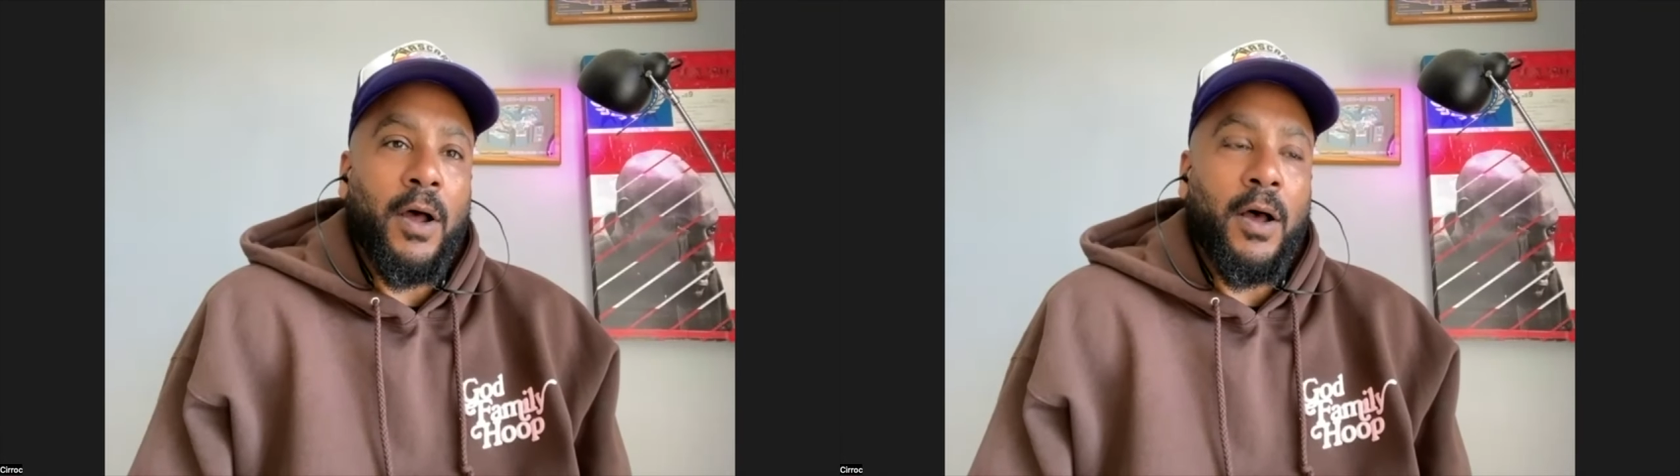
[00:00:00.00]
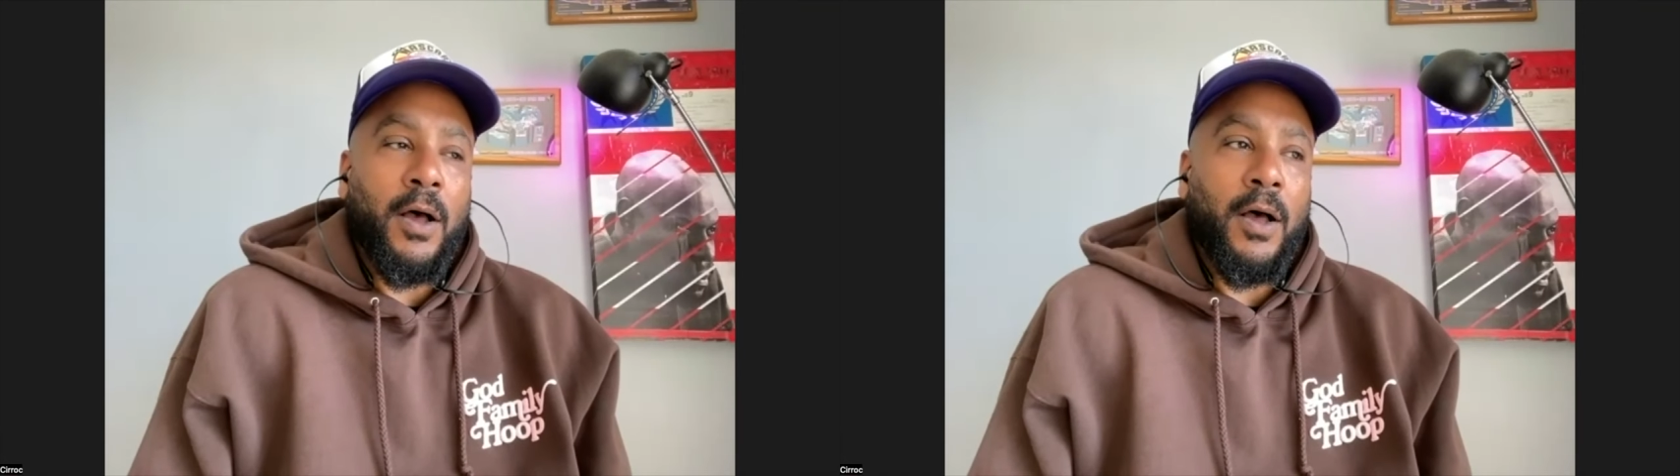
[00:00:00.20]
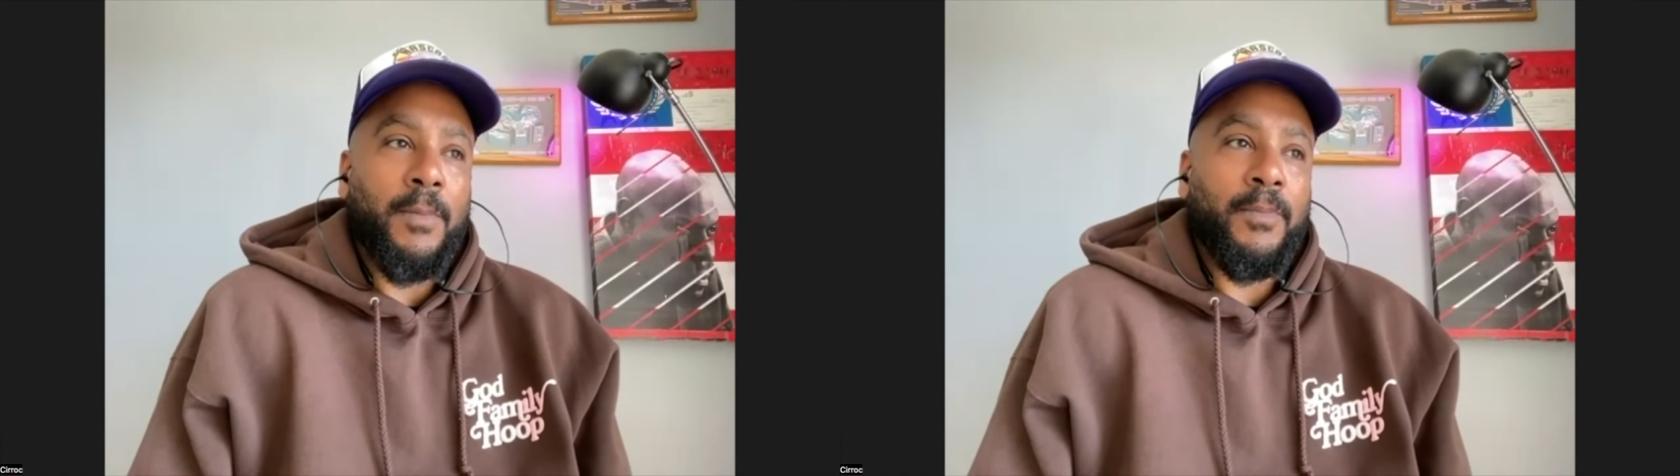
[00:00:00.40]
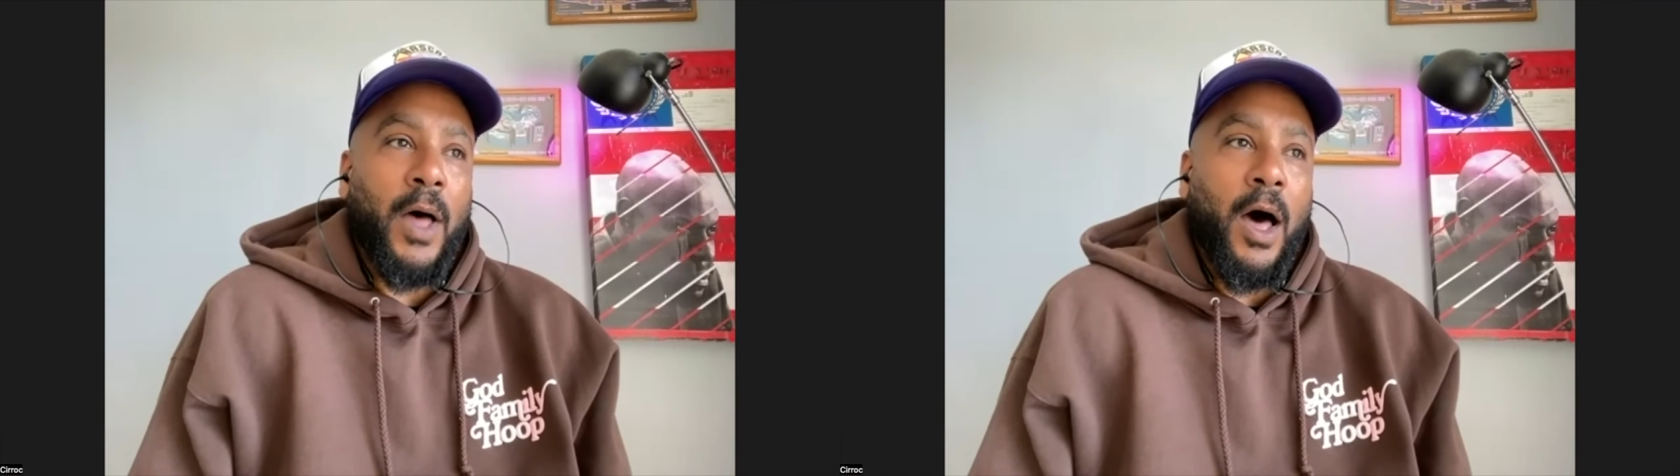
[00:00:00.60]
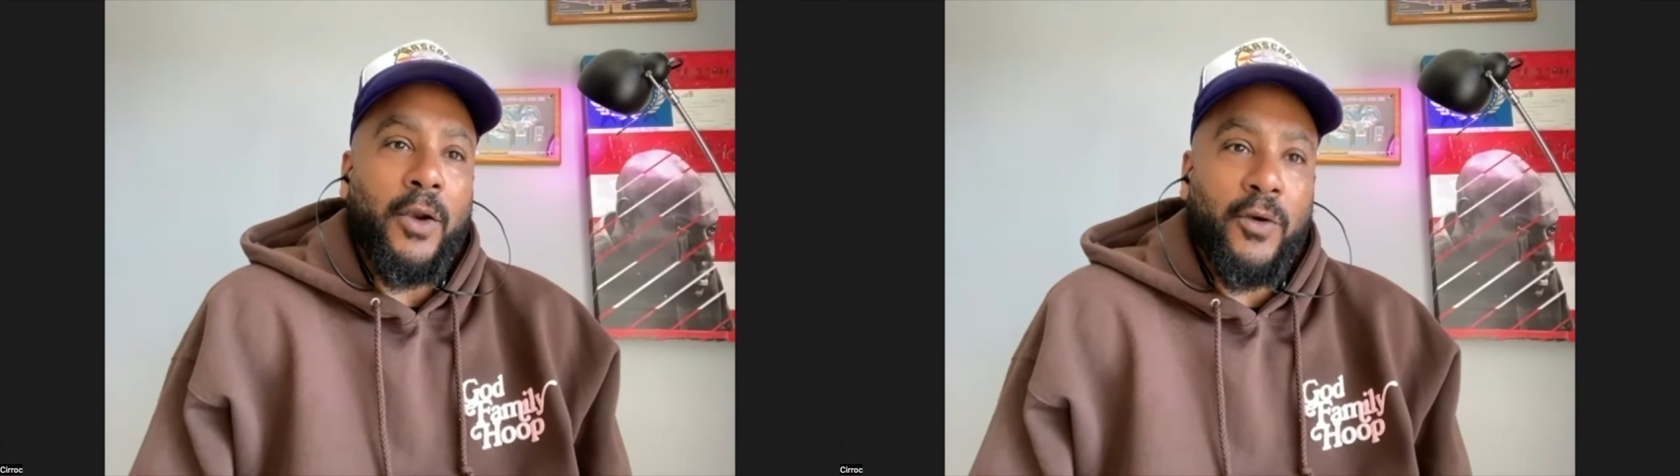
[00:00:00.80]
um,
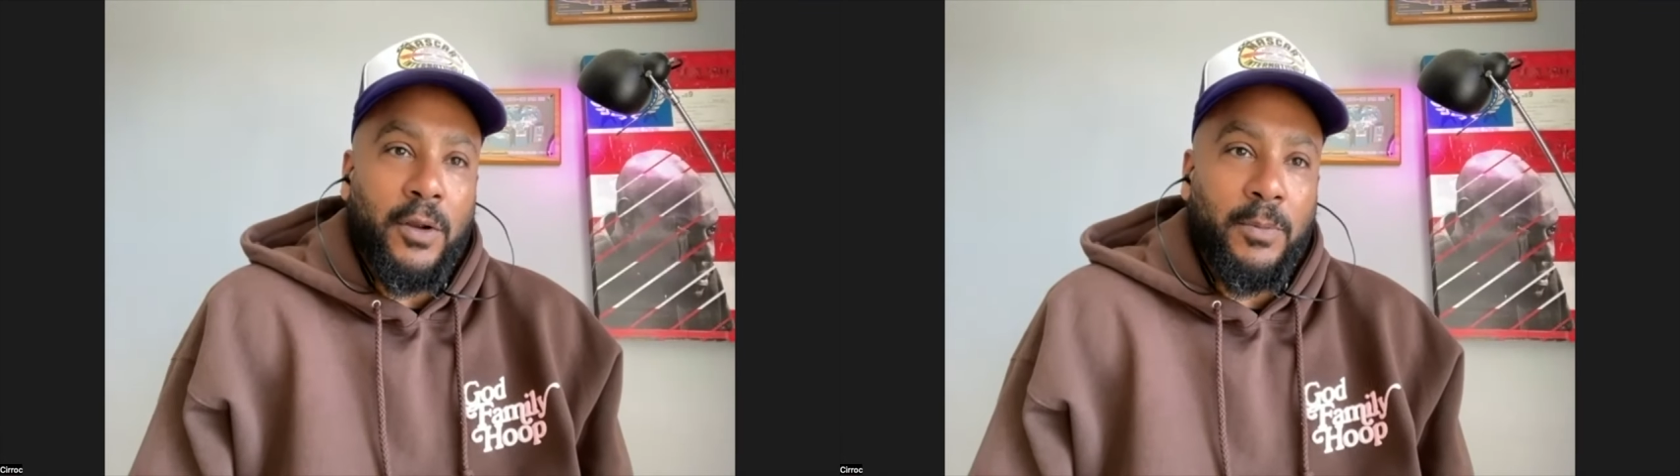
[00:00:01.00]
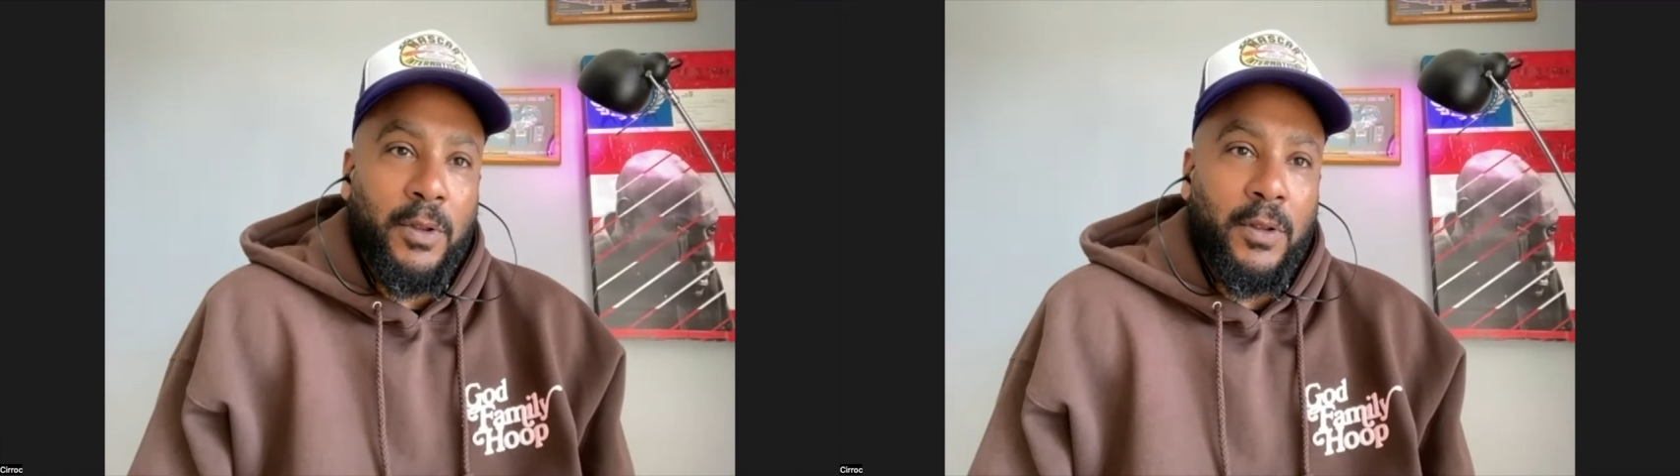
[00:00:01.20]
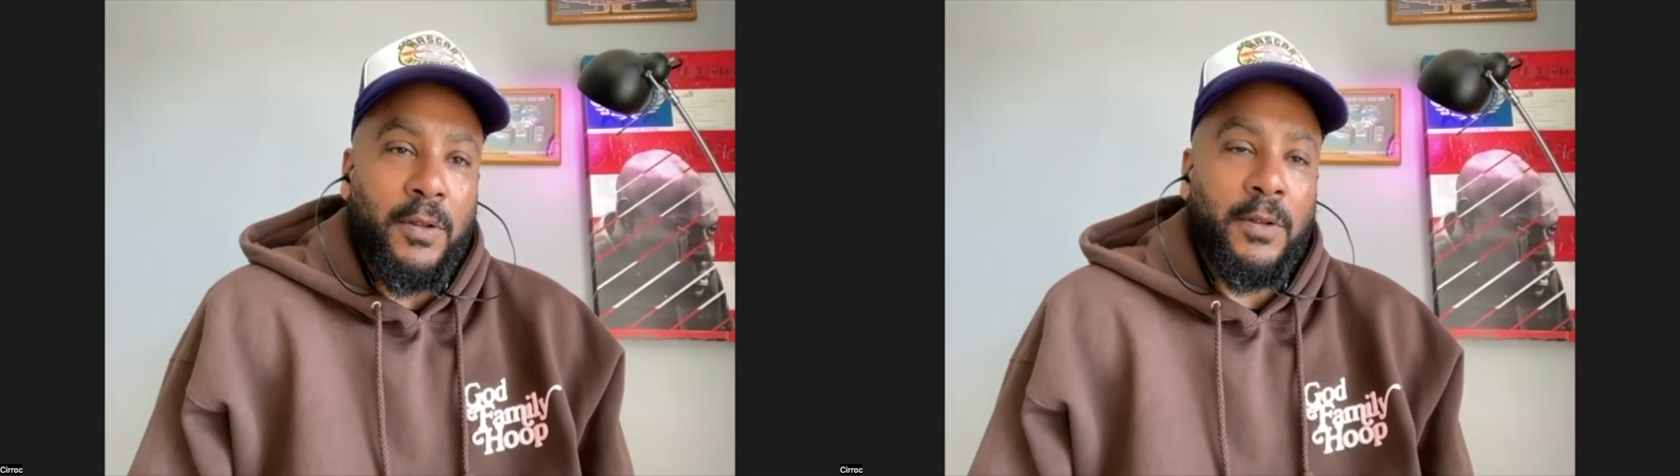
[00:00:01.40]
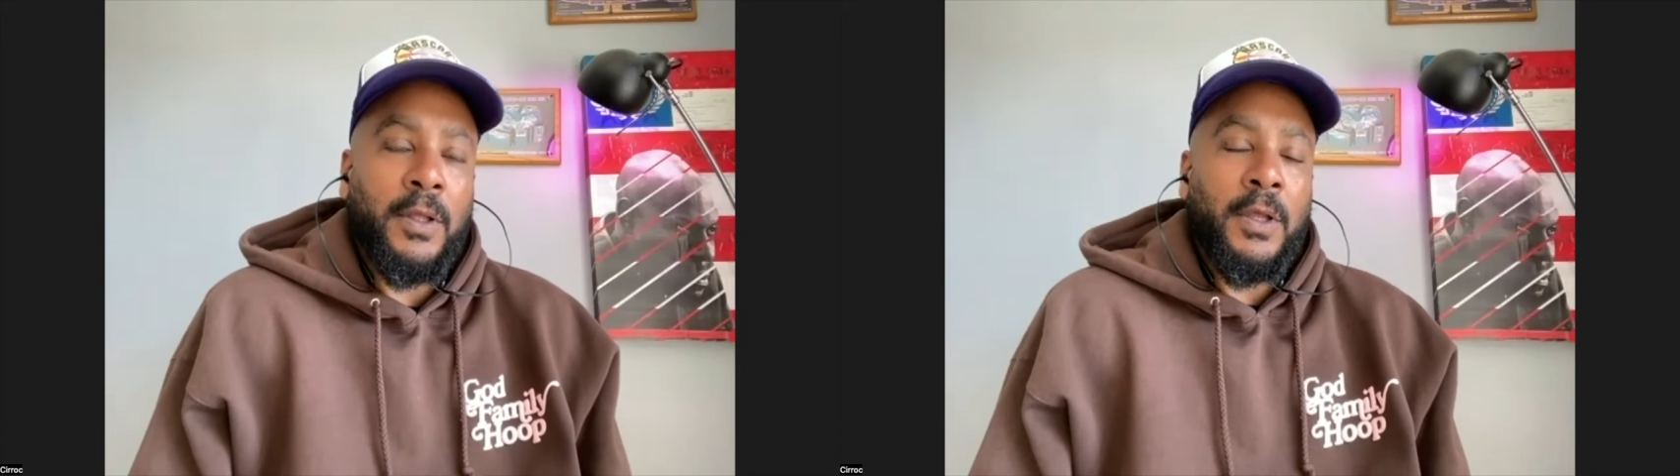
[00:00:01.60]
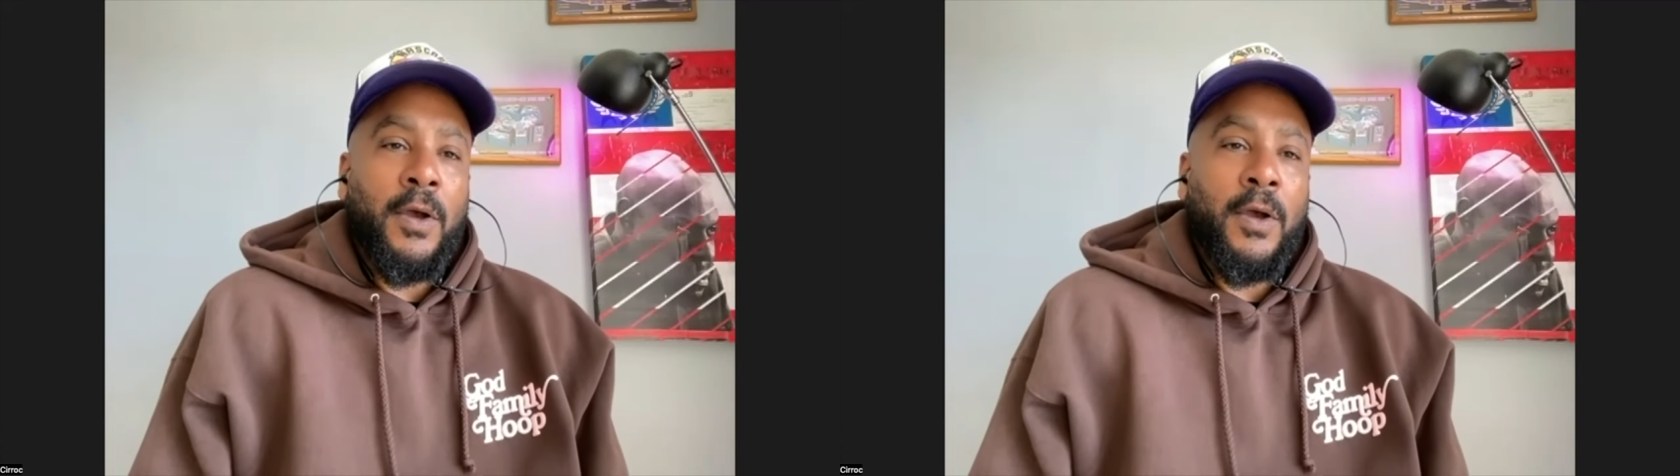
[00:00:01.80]
honorable